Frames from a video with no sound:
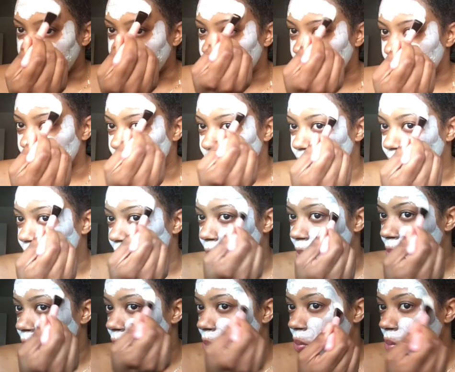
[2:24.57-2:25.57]
Um,
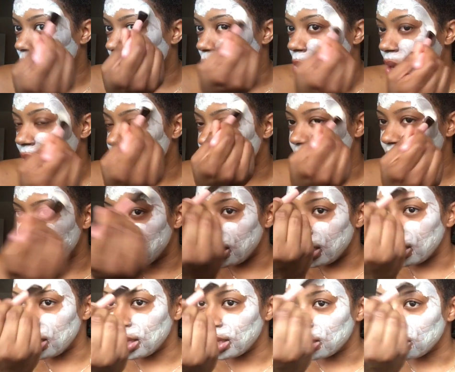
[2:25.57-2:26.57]
one
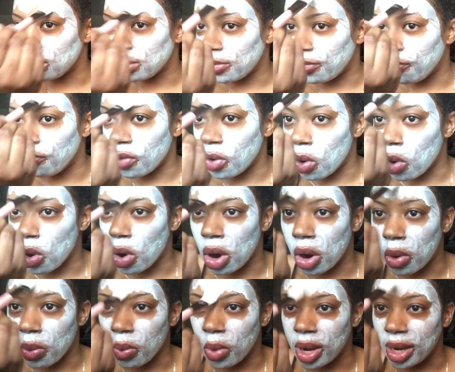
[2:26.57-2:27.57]
is
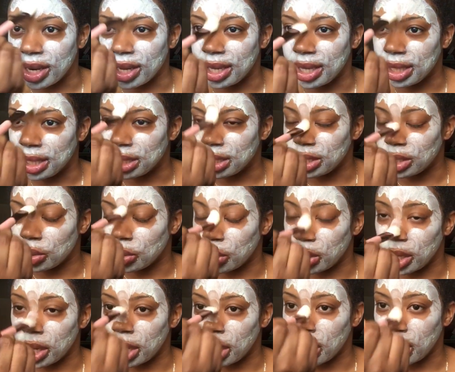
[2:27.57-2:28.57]
four, one is
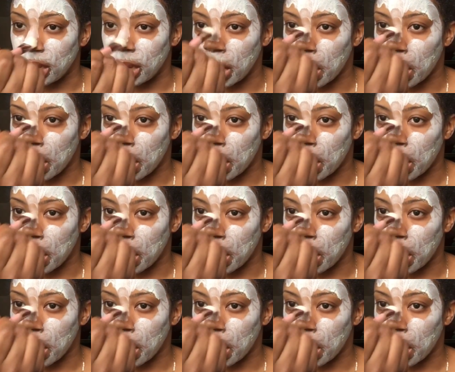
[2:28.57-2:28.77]
three.